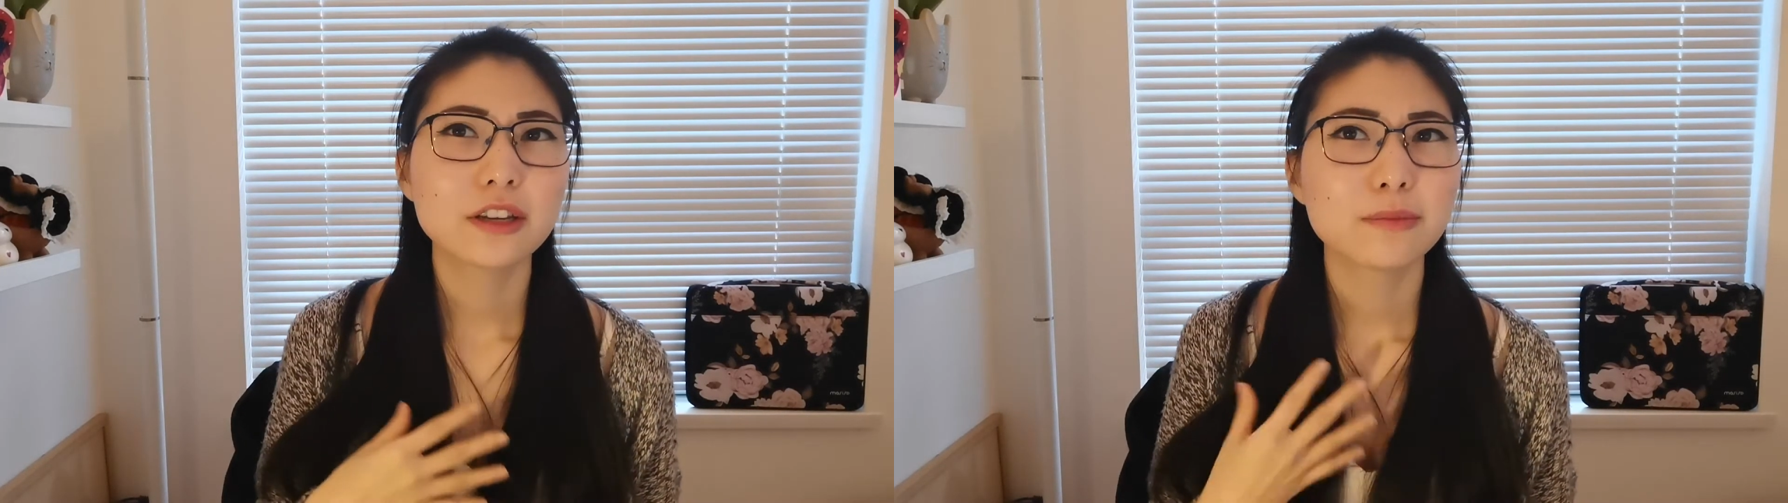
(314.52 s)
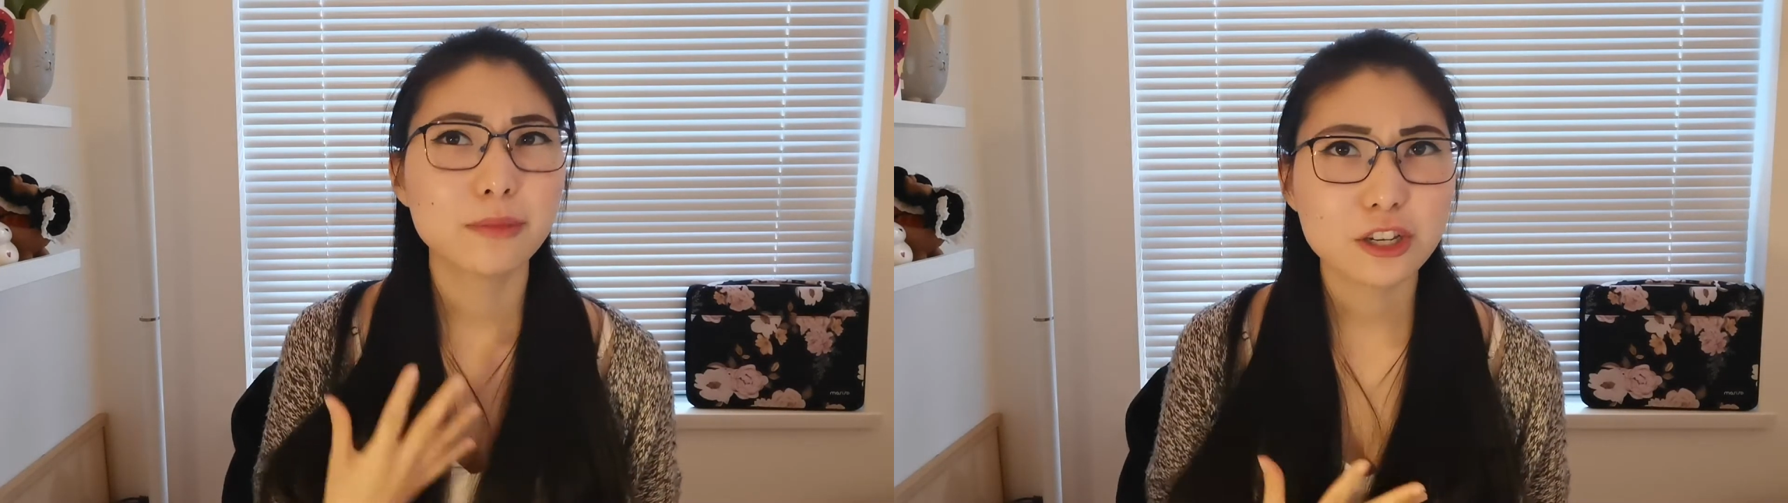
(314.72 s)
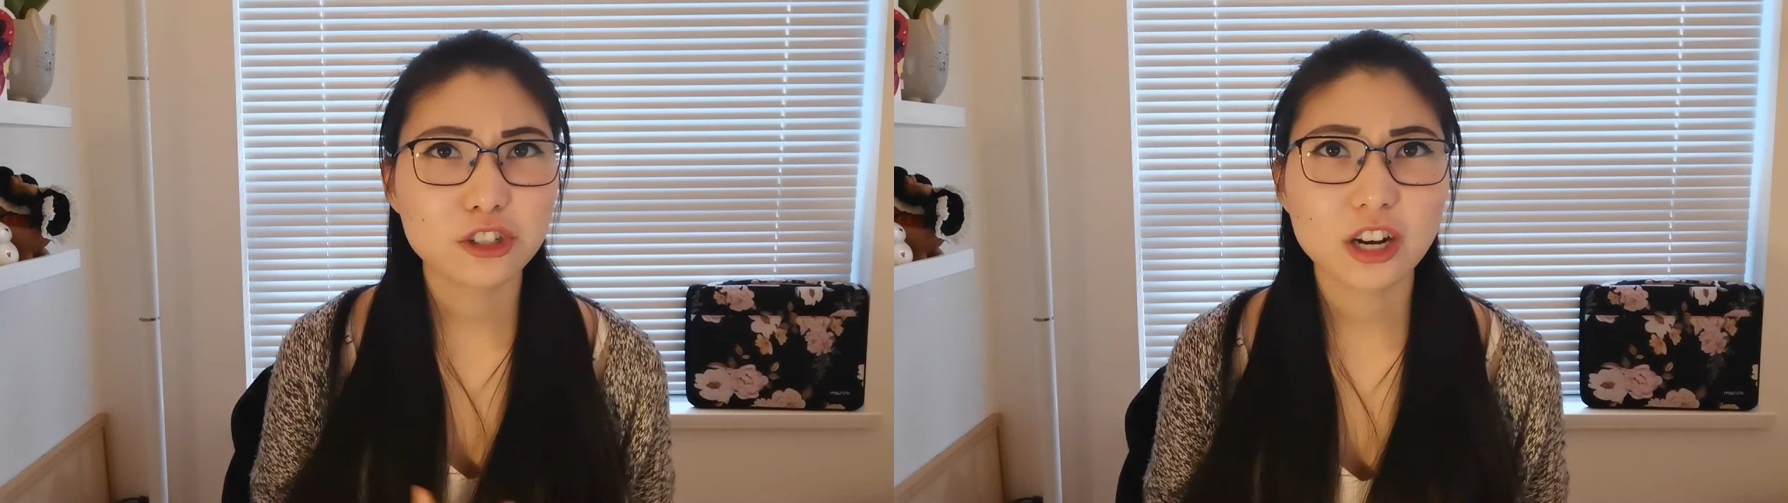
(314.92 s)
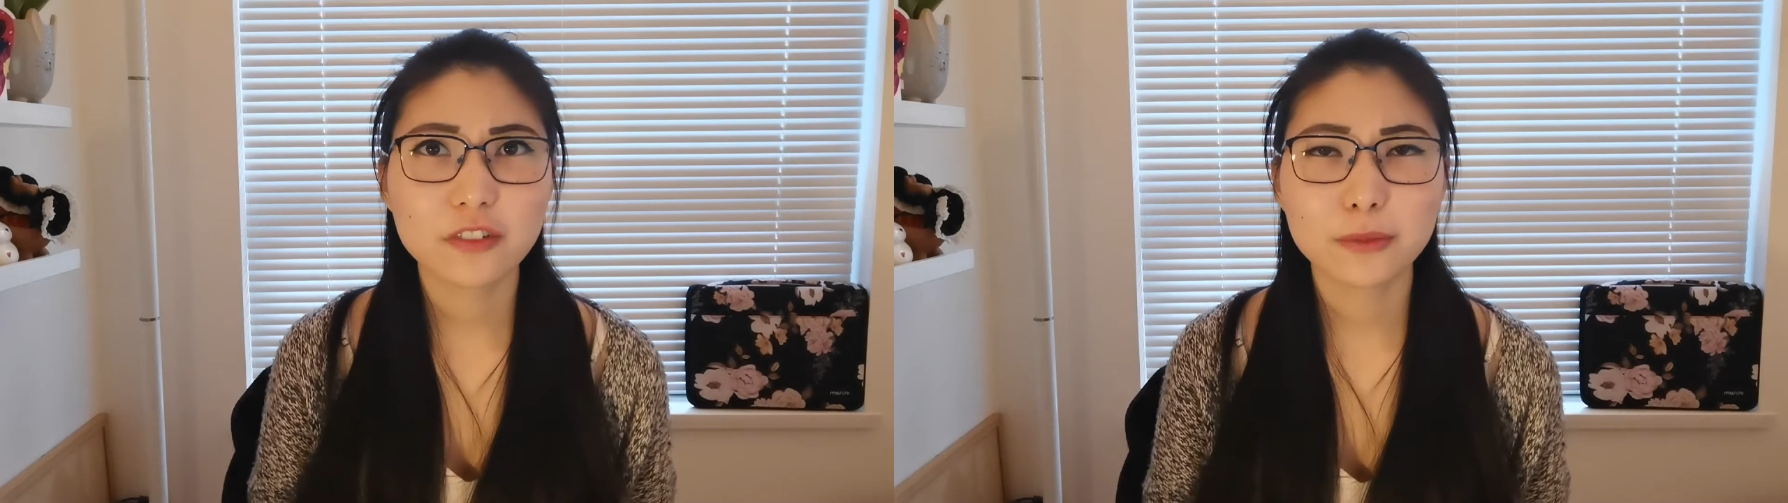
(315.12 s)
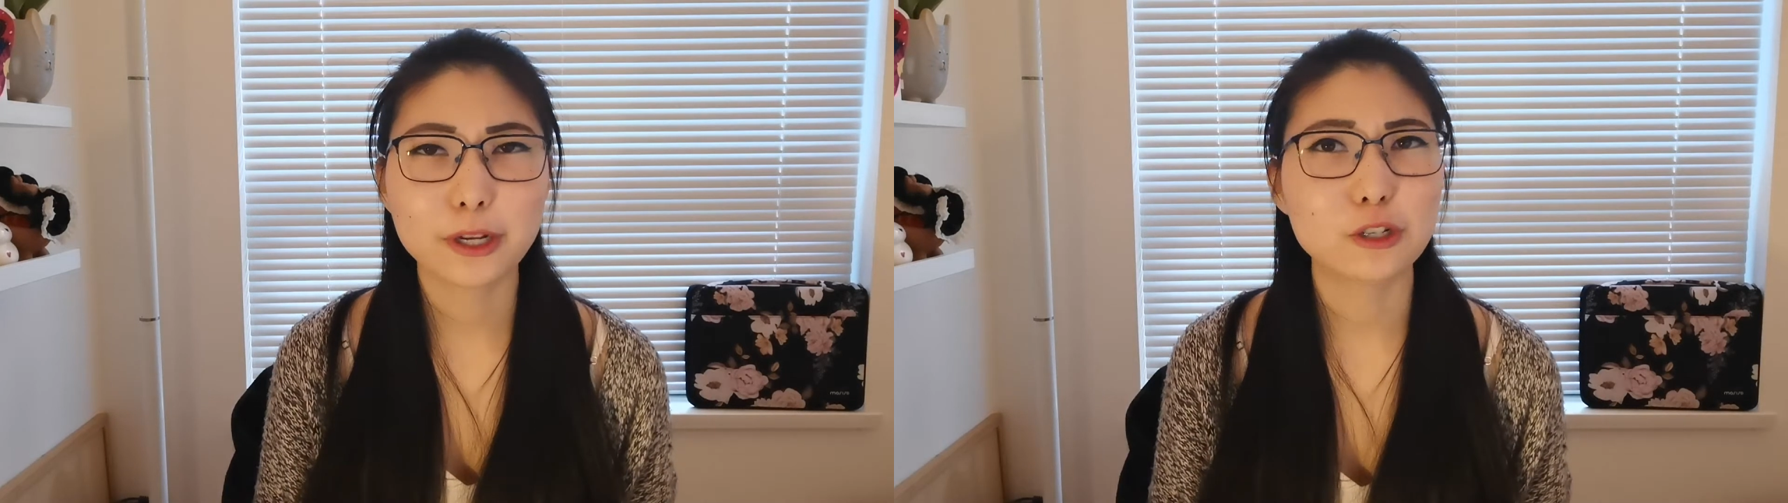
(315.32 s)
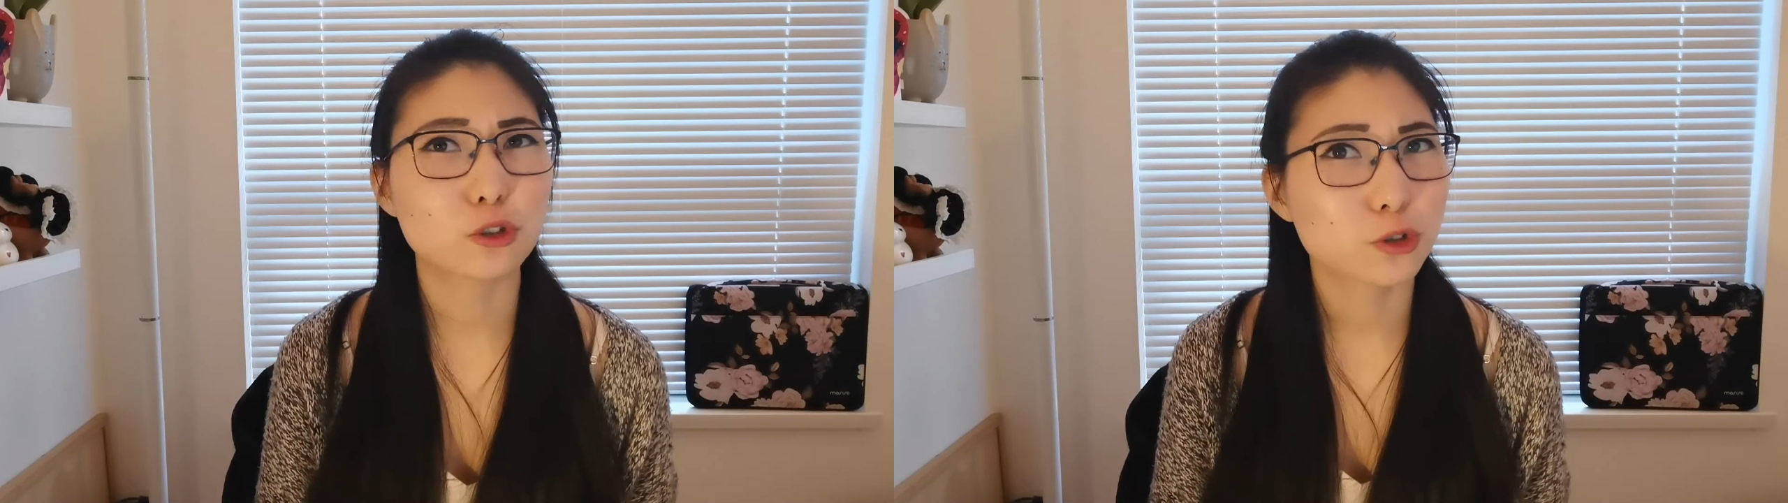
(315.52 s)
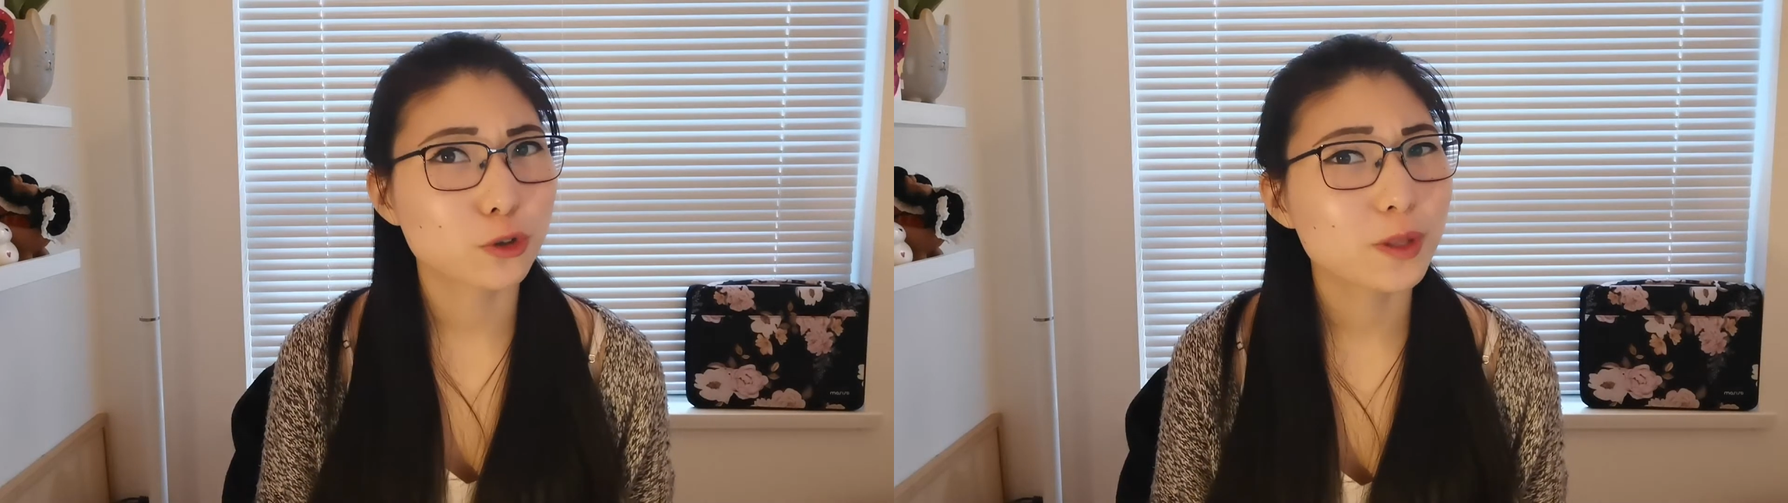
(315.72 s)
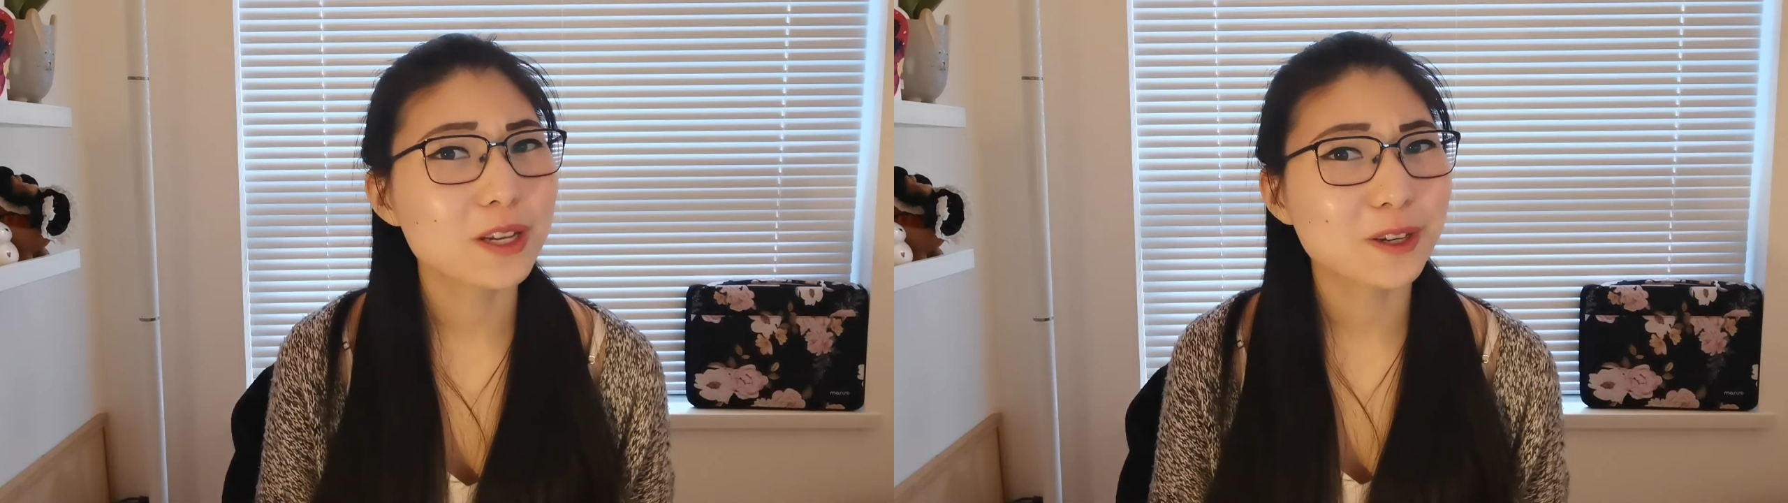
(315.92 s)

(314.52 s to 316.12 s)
Make sure everybody truly